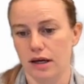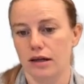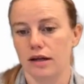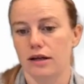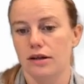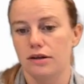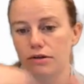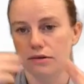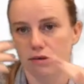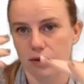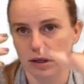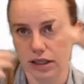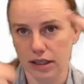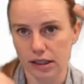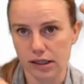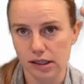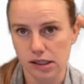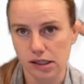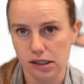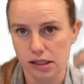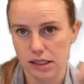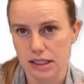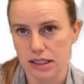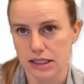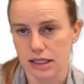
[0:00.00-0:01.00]
And you can
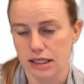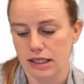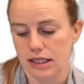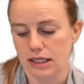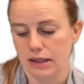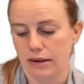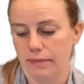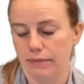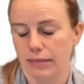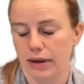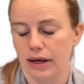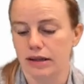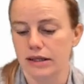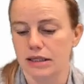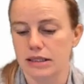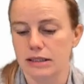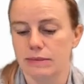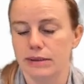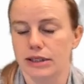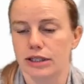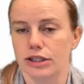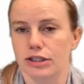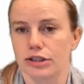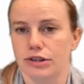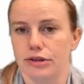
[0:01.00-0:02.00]
clearly see that by this
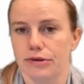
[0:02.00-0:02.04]
picture.